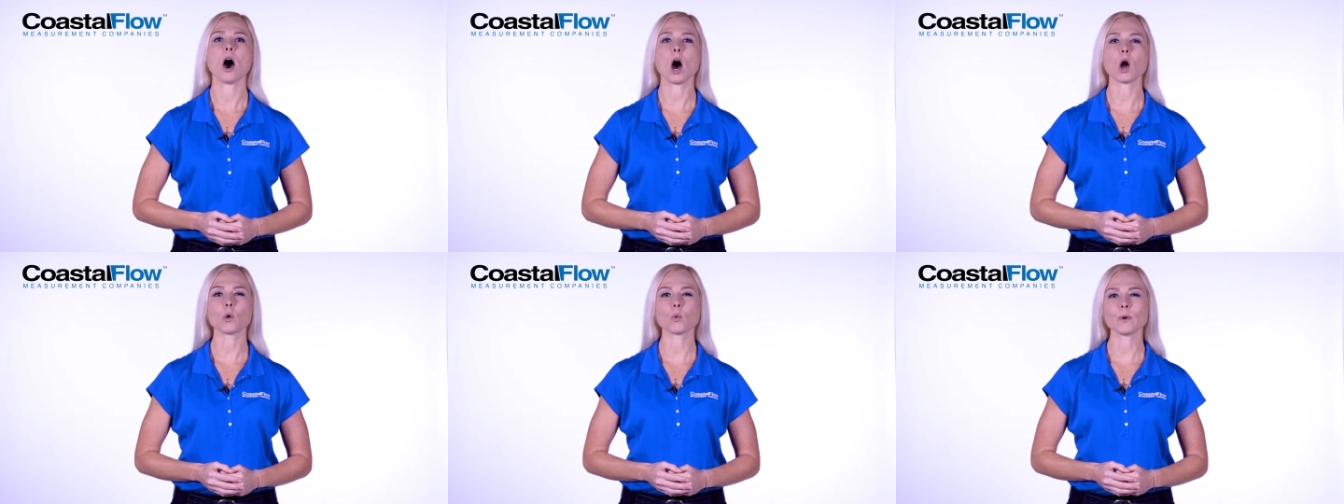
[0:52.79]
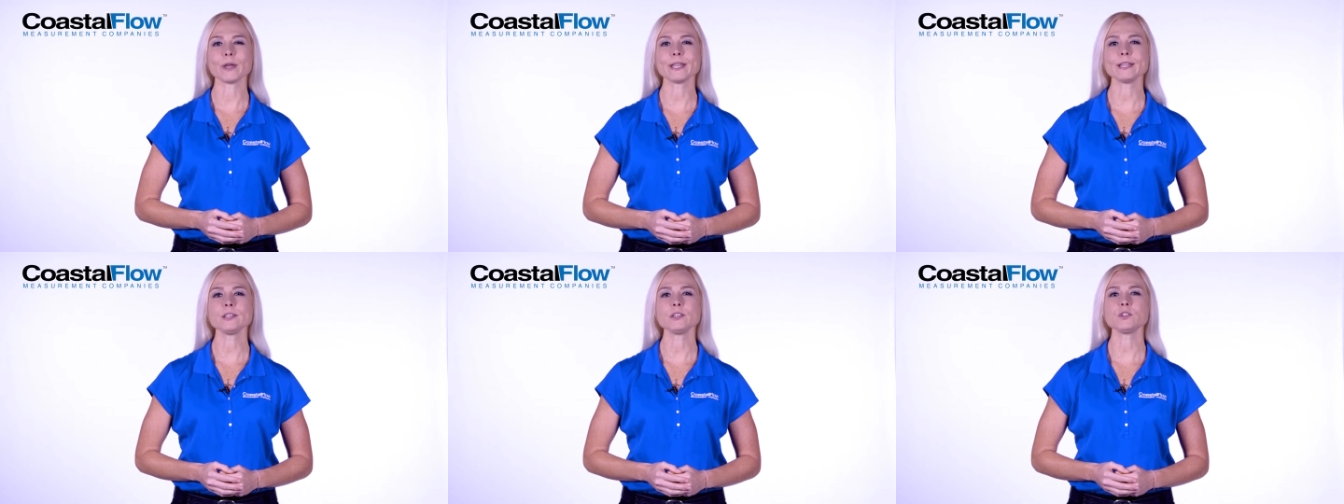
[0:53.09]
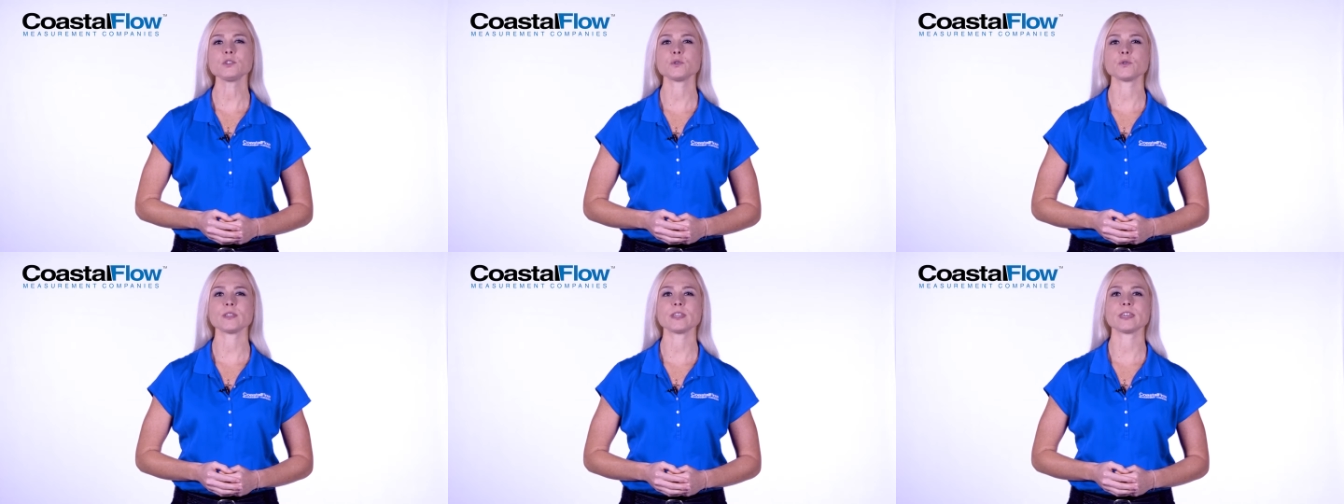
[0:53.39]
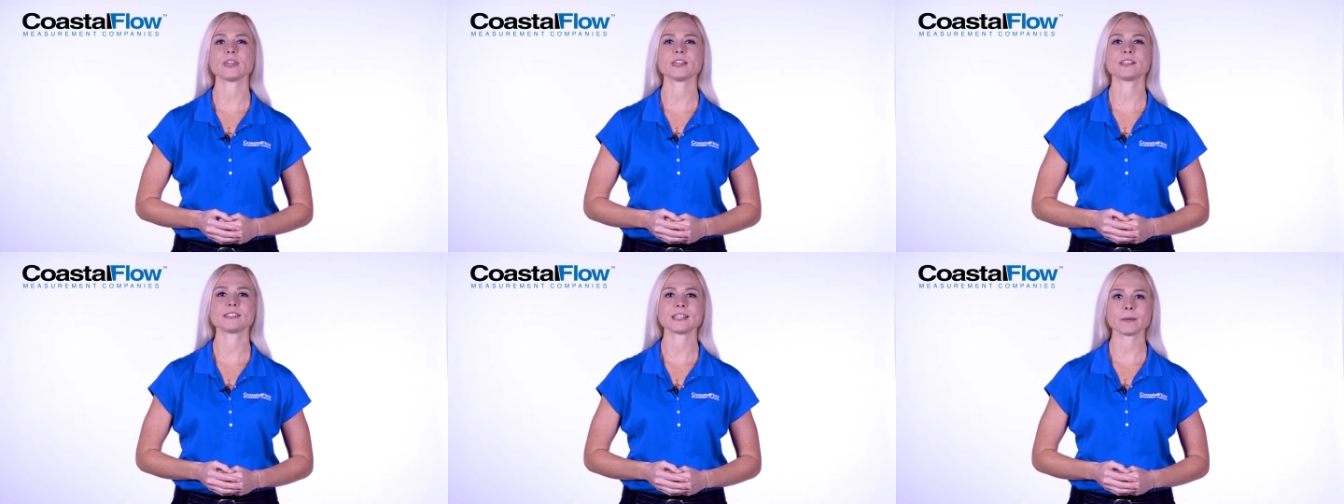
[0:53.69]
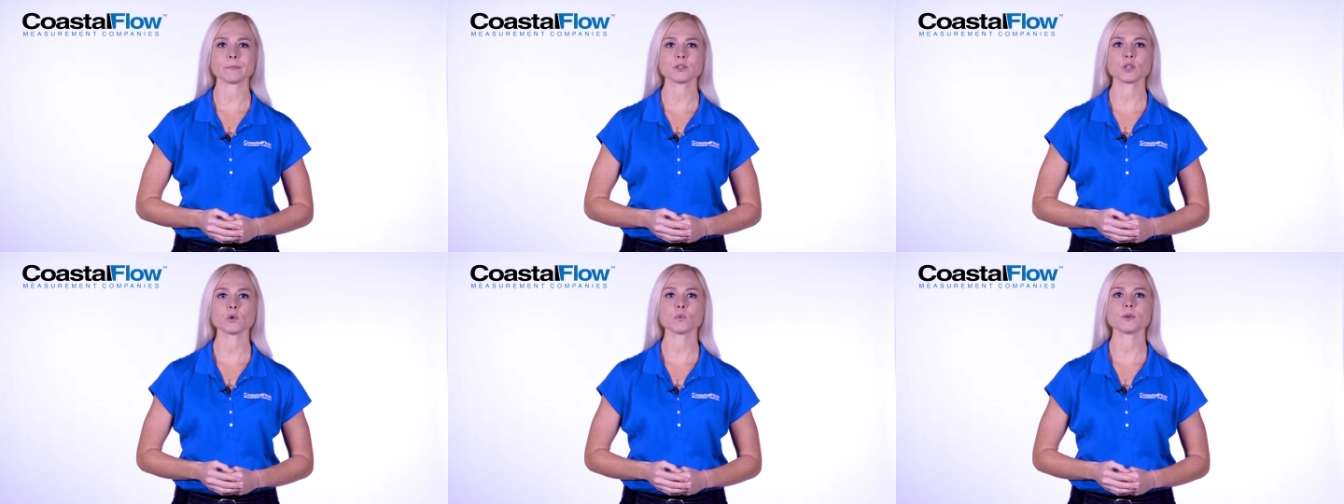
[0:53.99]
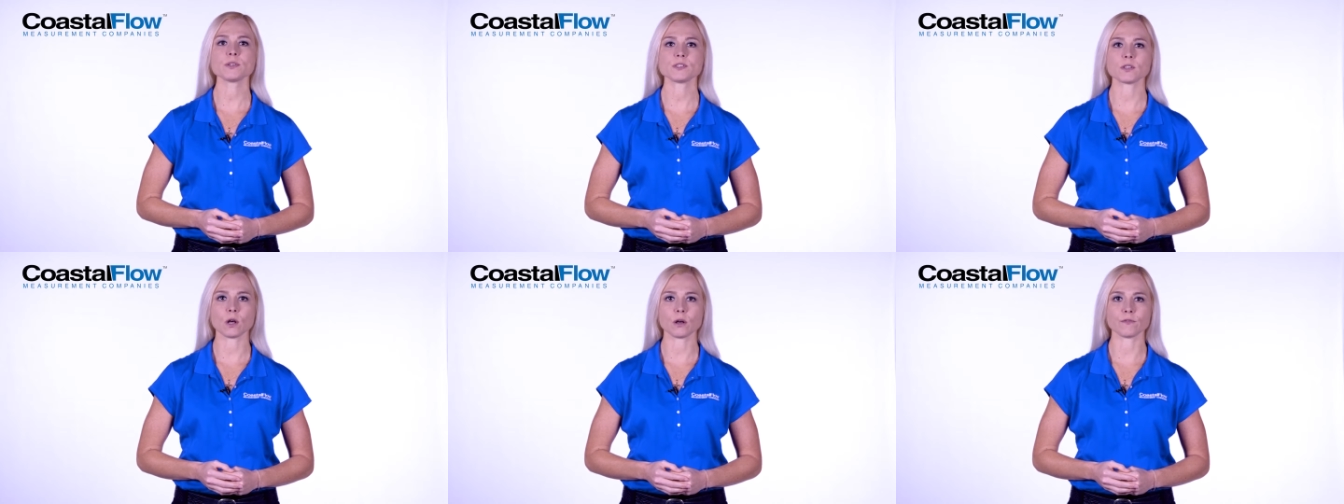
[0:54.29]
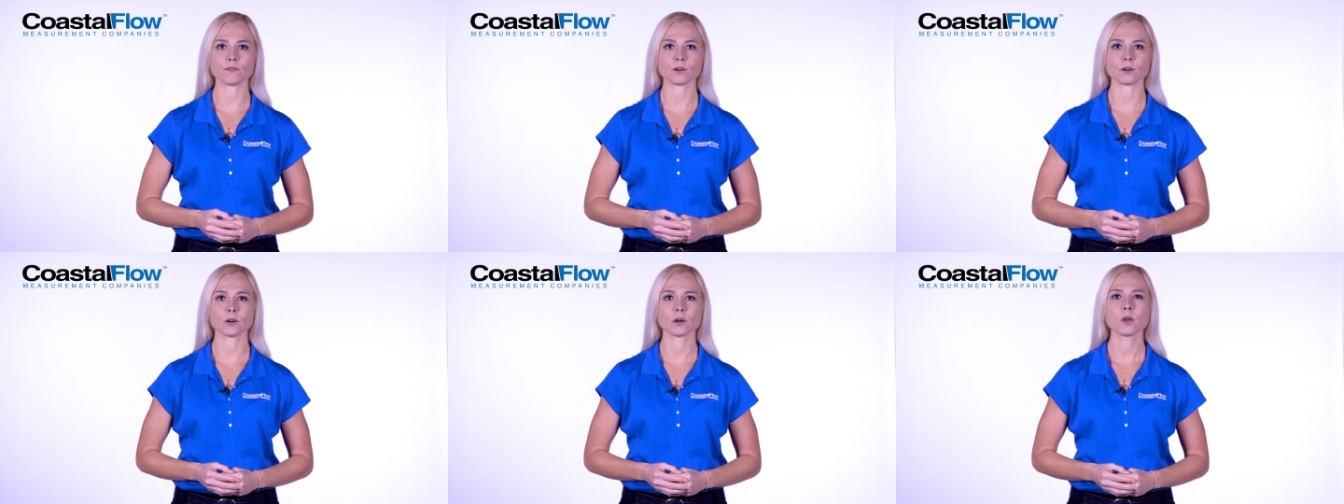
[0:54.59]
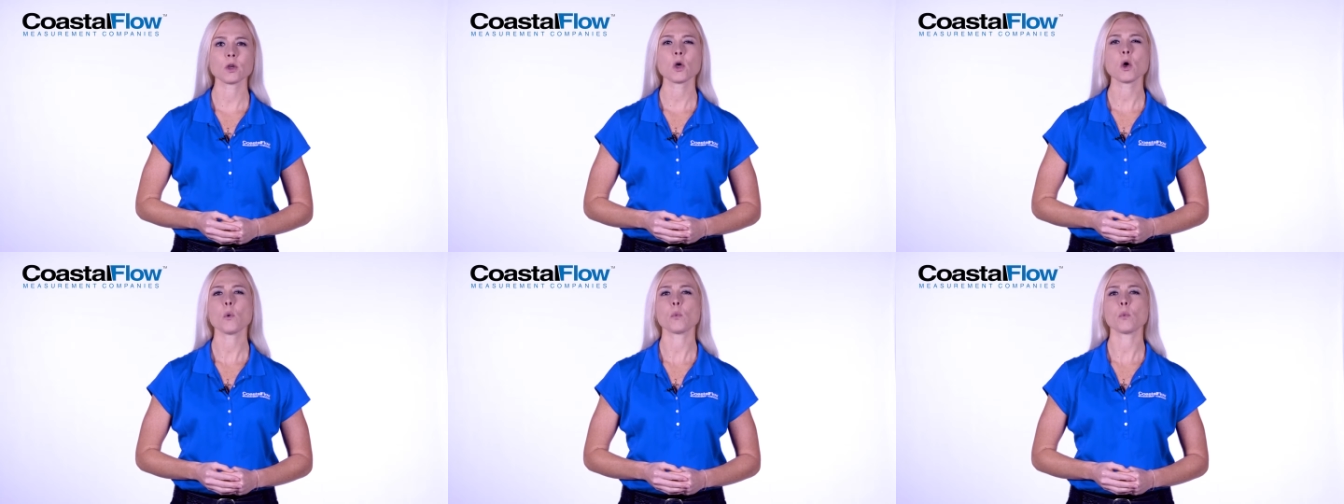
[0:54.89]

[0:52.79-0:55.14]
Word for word: are written to the exception resolver,